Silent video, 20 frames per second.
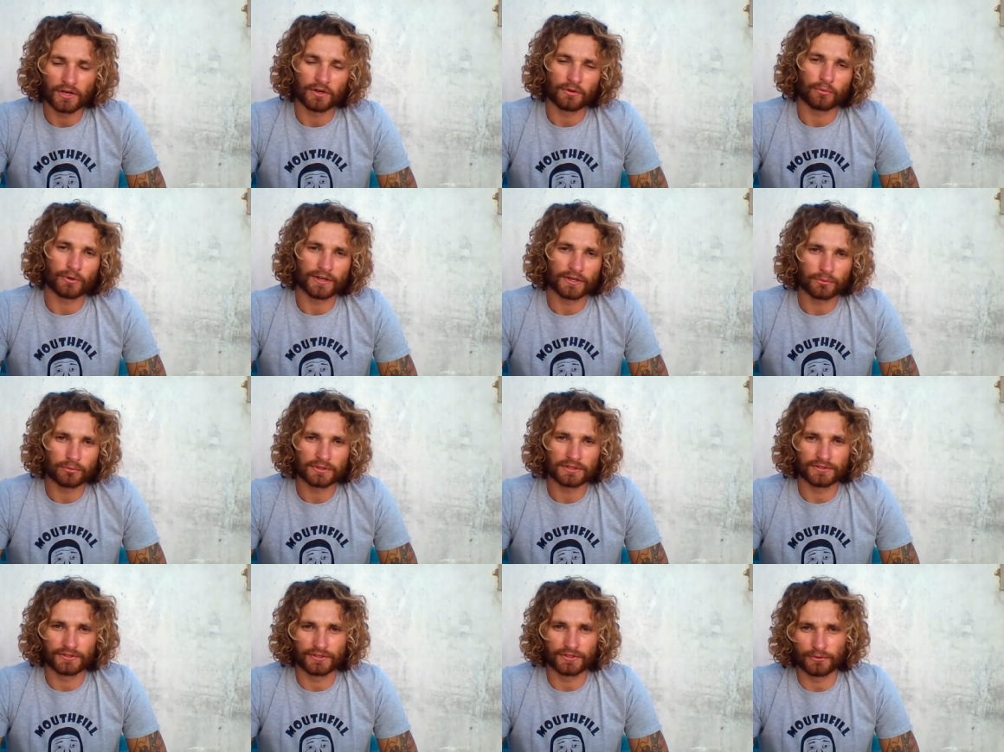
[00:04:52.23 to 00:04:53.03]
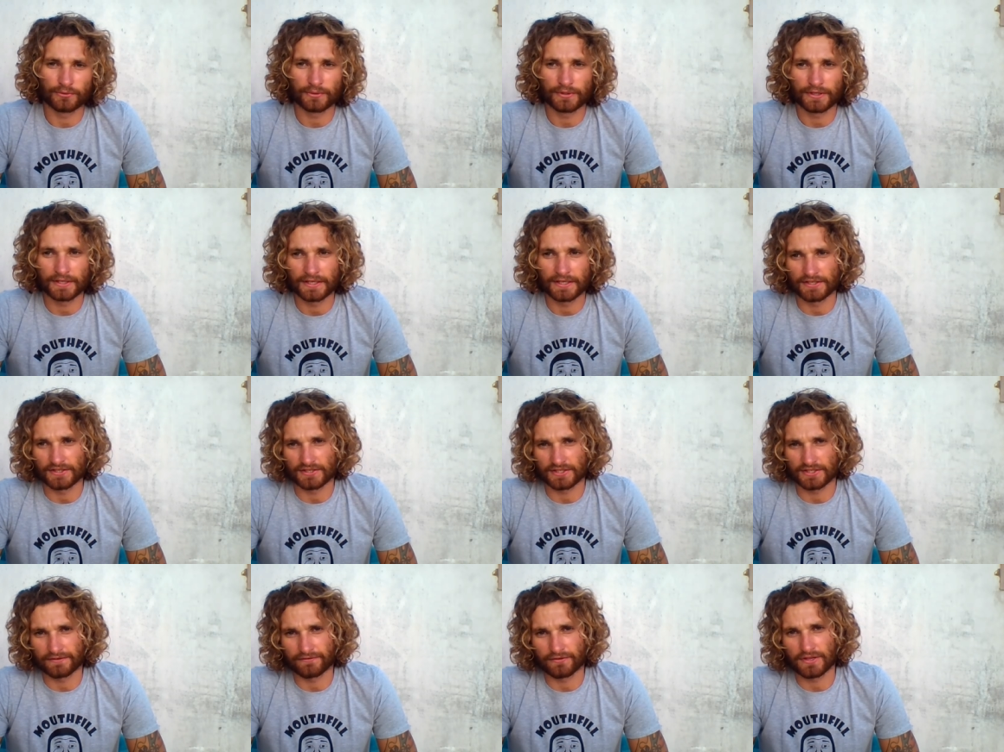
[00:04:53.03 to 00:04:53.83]
What it will do is
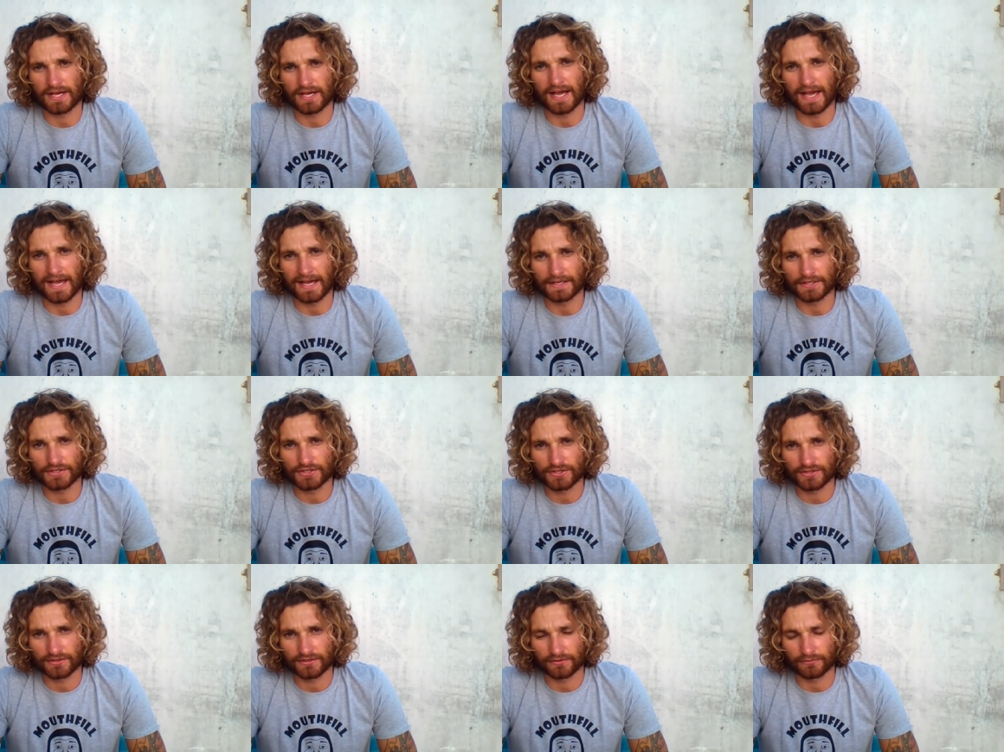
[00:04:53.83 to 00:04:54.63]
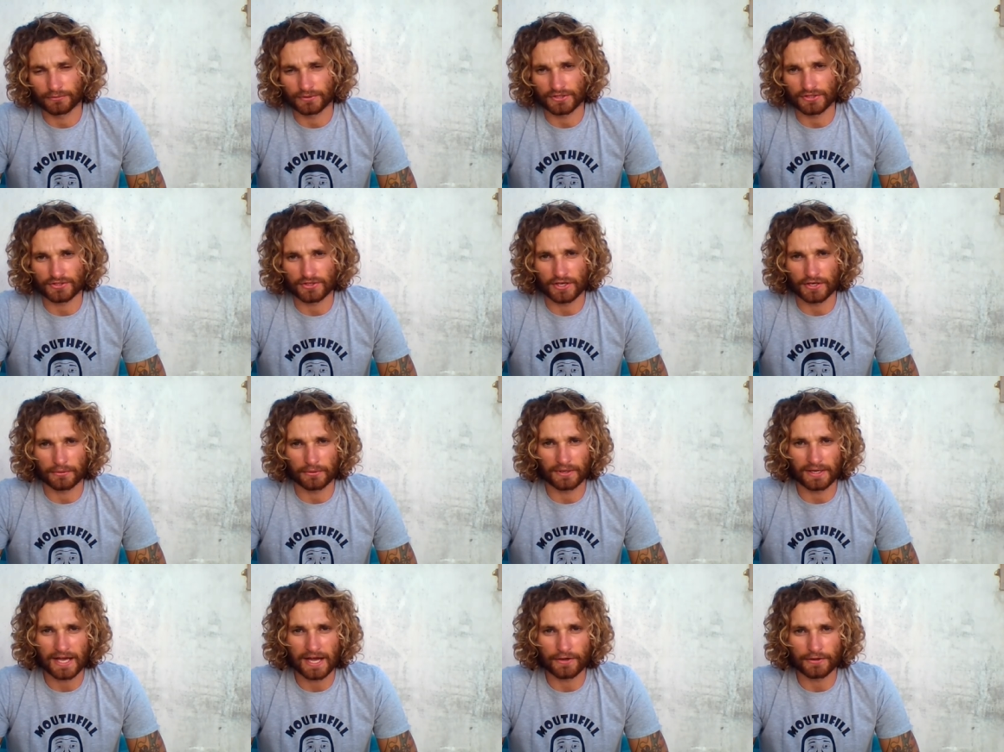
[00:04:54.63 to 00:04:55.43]
give you that edge which is going to
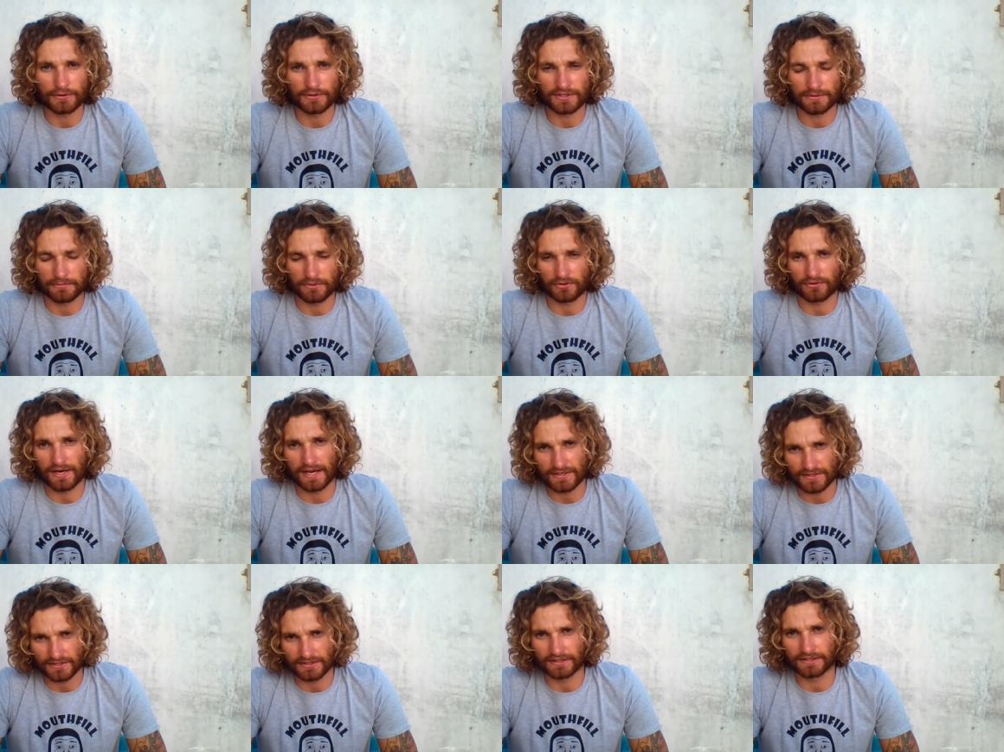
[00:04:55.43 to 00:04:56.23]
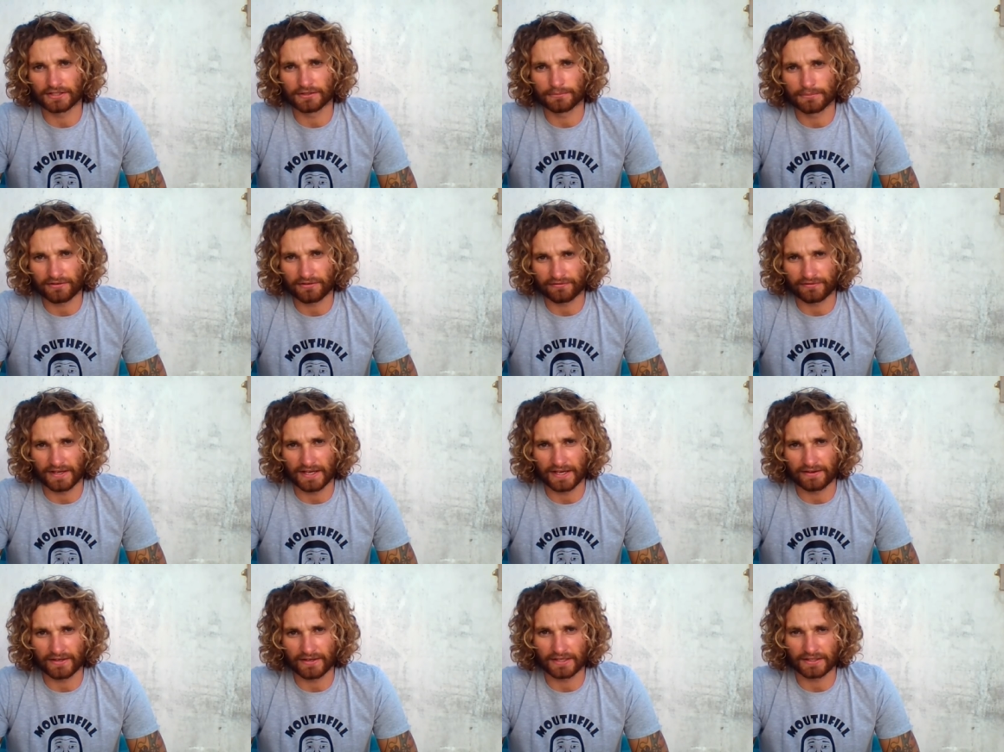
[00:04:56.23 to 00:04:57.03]
allow you to progress a little bit
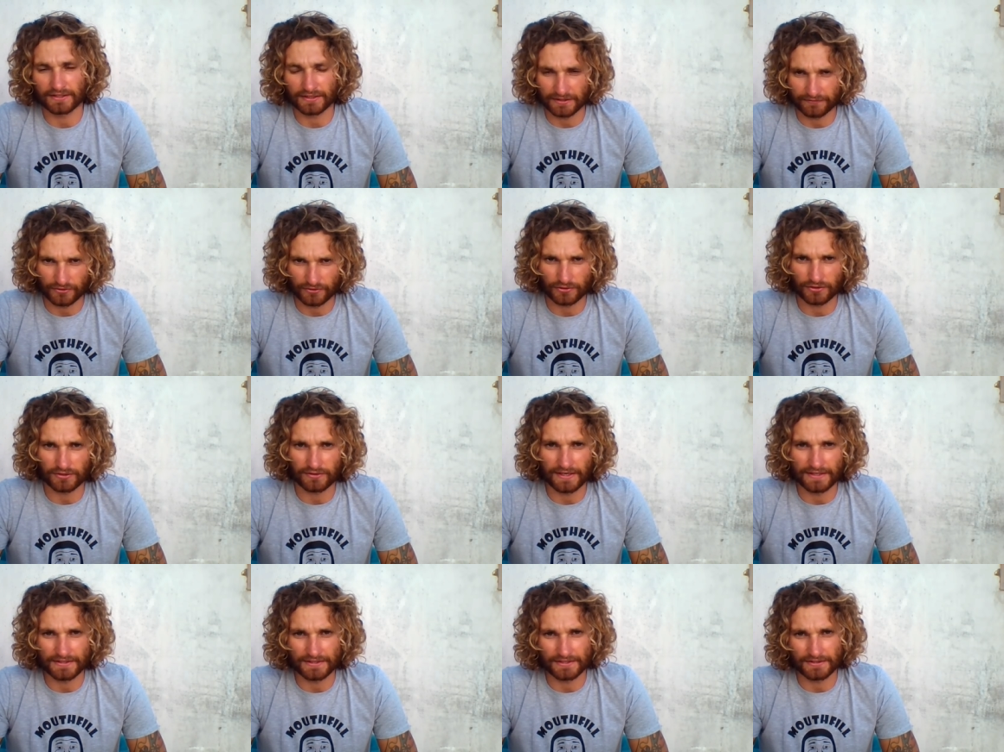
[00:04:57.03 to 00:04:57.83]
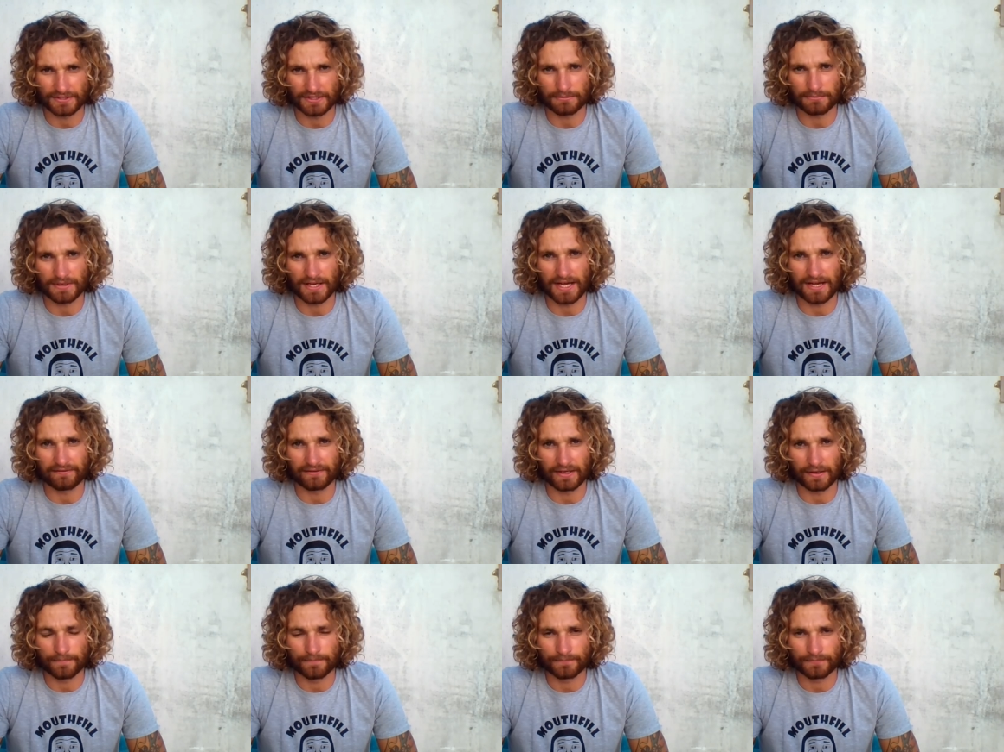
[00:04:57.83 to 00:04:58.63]
further if you're already a deep
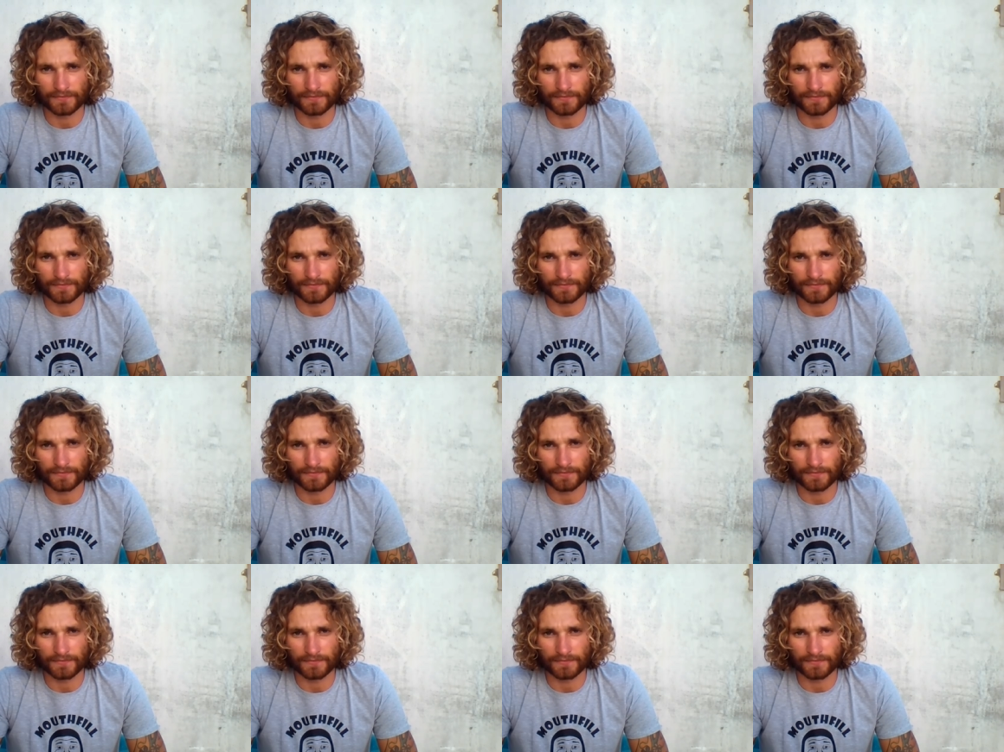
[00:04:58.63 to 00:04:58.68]
diver,